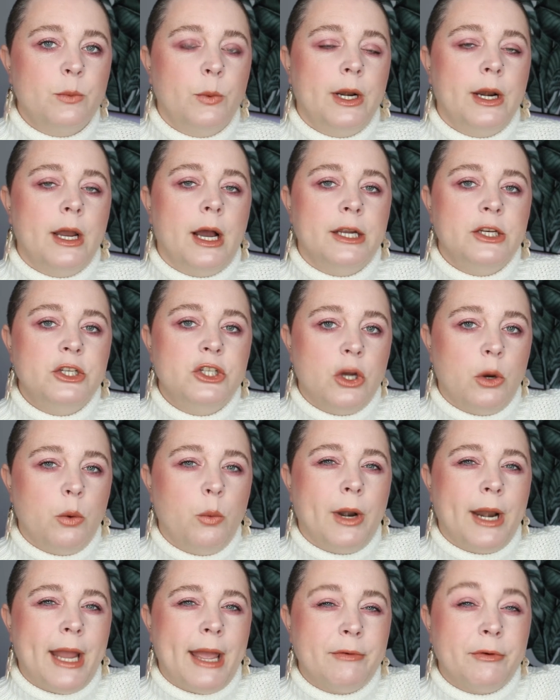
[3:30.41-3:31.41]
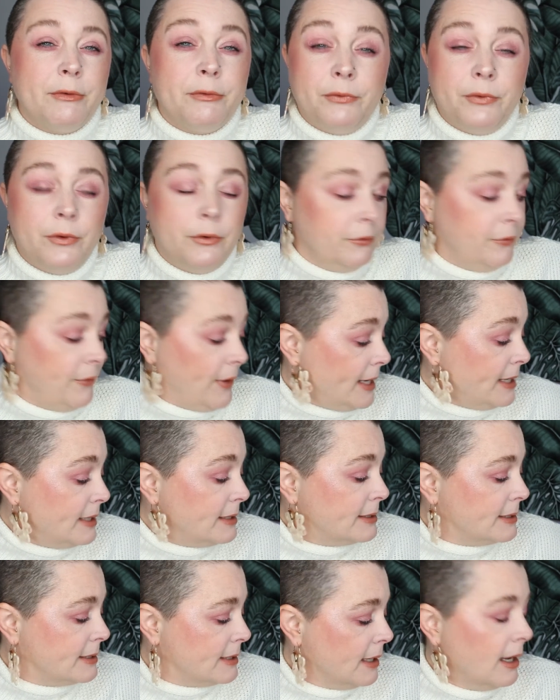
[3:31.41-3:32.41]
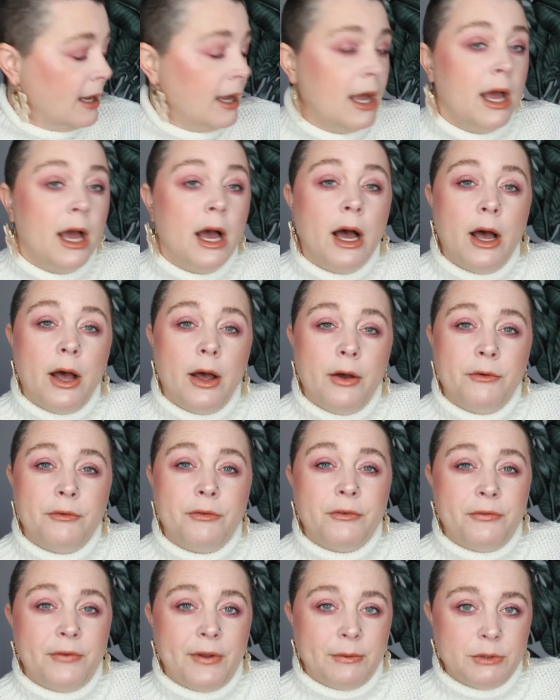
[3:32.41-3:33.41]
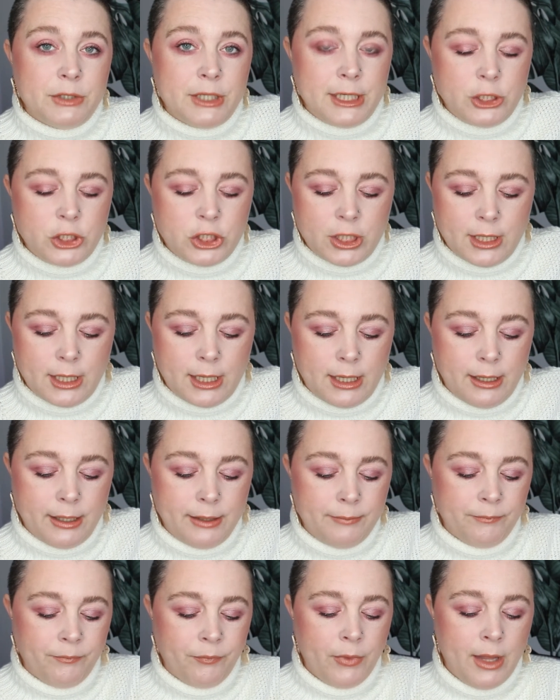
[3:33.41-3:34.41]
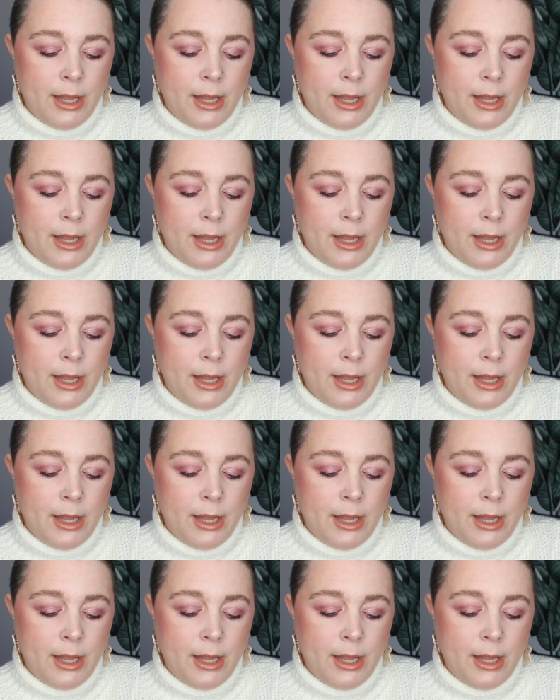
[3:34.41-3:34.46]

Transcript: when I don't want to have a full face of foundation on